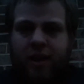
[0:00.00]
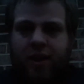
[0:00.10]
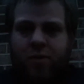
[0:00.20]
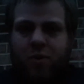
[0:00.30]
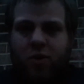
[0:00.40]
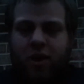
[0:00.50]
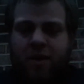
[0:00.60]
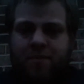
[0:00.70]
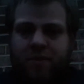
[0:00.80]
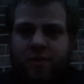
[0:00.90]
It'll pull
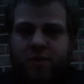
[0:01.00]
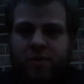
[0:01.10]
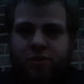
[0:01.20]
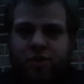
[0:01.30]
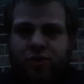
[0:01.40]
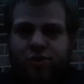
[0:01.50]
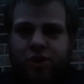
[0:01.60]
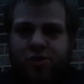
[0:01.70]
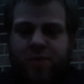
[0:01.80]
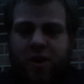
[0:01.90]
up. There's a little
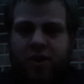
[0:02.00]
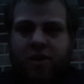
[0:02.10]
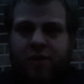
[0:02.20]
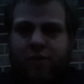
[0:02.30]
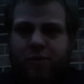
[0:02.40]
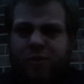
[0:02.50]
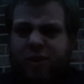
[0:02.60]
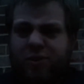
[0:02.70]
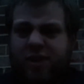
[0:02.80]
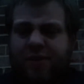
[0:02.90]
search bar. If you're in
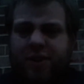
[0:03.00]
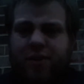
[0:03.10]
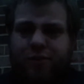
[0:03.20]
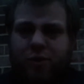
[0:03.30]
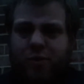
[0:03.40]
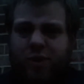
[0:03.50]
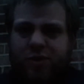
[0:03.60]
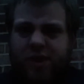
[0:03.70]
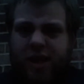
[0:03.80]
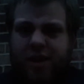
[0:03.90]
Windows 7, if you're in
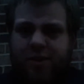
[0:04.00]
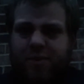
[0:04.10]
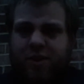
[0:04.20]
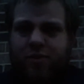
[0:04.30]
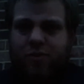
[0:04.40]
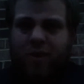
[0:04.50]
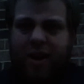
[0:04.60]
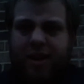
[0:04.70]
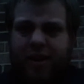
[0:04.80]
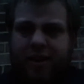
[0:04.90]
Windows 10, it'll be to the
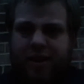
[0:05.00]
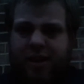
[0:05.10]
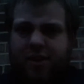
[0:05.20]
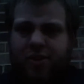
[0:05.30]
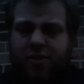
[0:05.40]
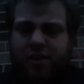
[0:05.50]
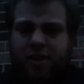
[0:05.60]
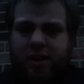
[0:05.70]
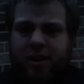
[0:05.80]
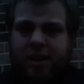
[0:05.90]
right here.
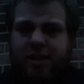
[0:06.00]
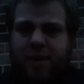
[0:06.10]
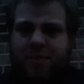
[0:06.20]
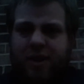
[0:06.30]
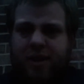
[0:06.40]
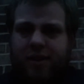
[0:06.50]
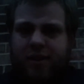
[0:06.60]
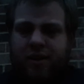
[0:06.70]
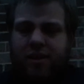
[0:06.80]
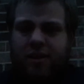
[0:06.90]
And type
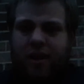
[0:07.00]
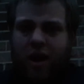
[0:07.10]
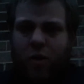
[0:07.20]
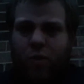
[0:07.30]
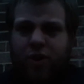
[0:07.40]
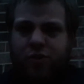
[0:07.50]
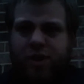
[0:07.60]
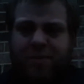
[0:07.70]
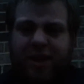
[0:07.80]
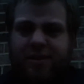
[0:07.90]
in Windows
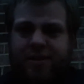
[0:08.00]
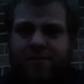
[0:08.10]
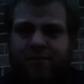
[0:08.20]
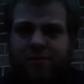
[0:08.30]
Updates.